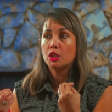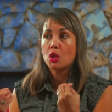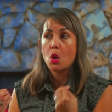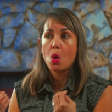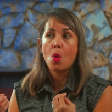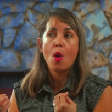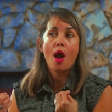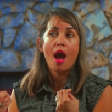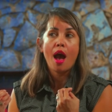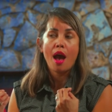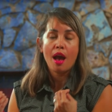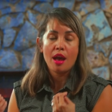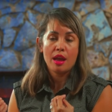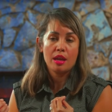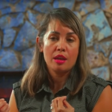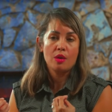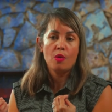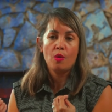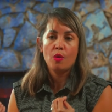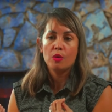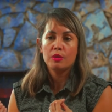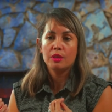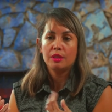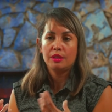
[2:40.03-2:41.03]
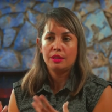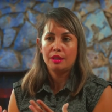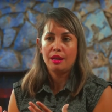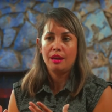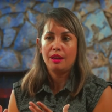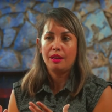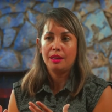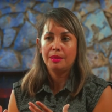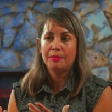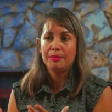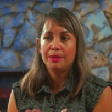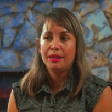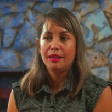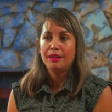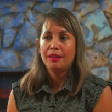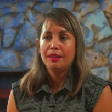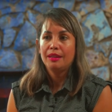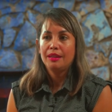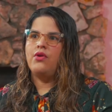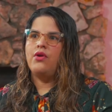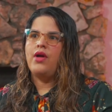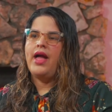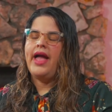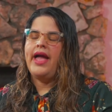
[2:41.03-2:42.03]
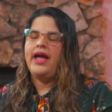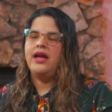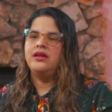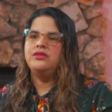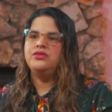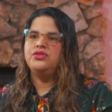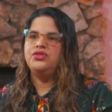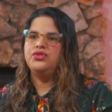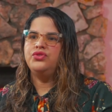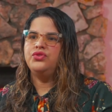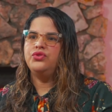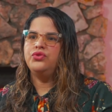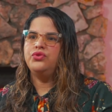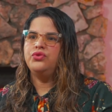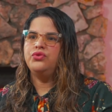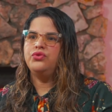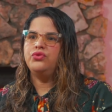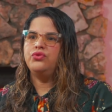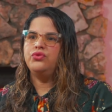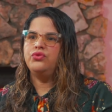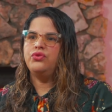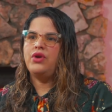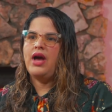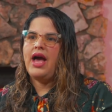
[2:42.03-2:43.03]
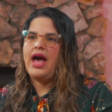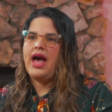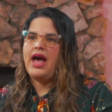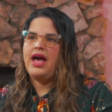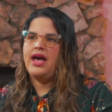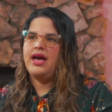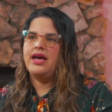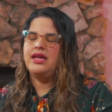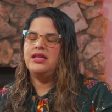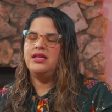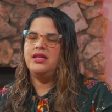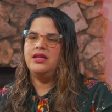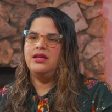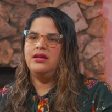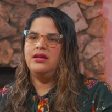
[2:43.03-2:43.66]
so high all the time. Andrew had